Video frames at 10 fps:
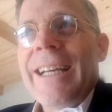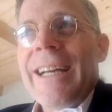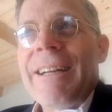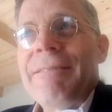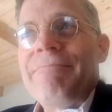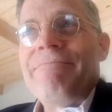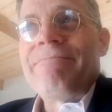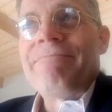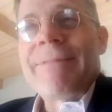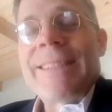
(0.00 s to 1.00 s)
Um,
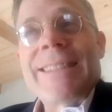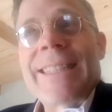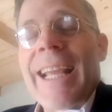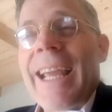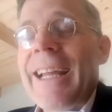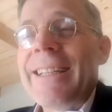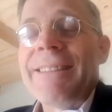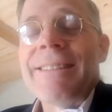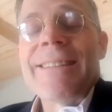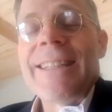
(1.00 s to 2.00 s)

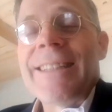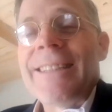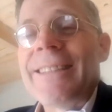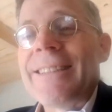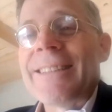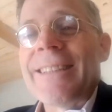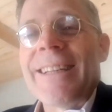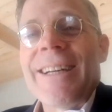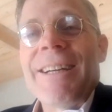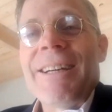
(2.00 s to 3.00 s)
And it's uh,